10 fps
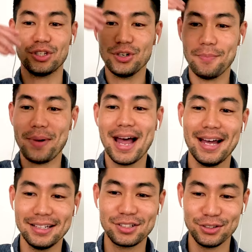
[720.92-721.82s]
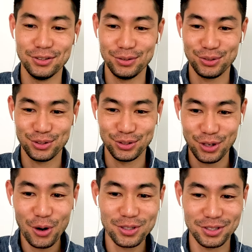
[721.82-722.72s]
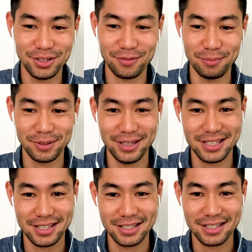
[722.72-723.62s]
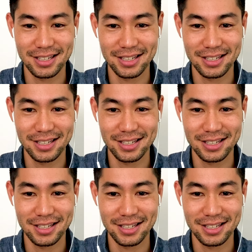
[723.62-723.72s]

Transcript: still a ban to go to different places.